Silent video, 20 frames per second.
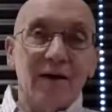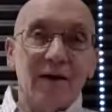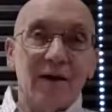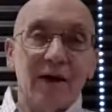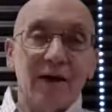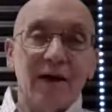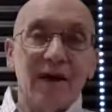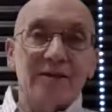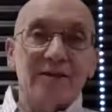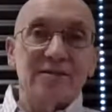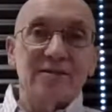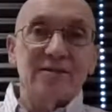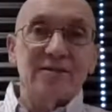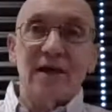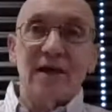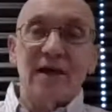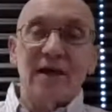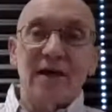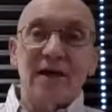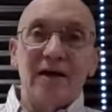And
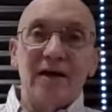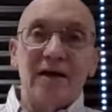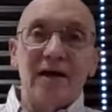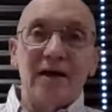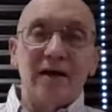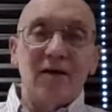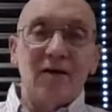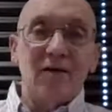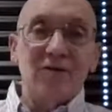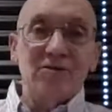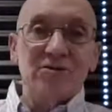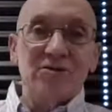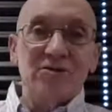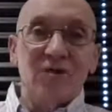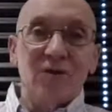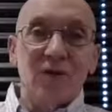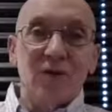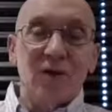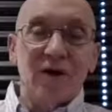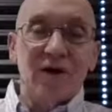it
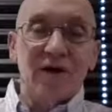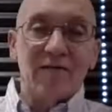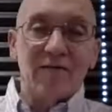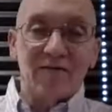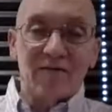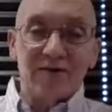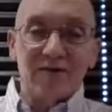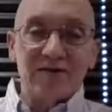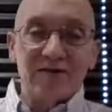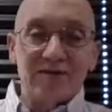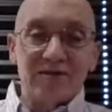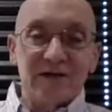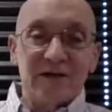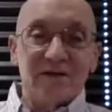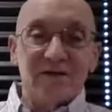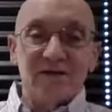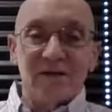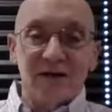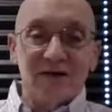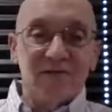also, on a very
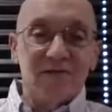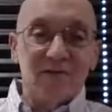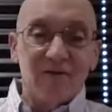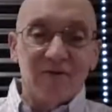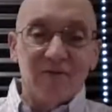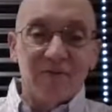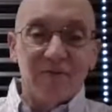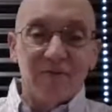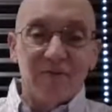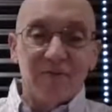subtle level,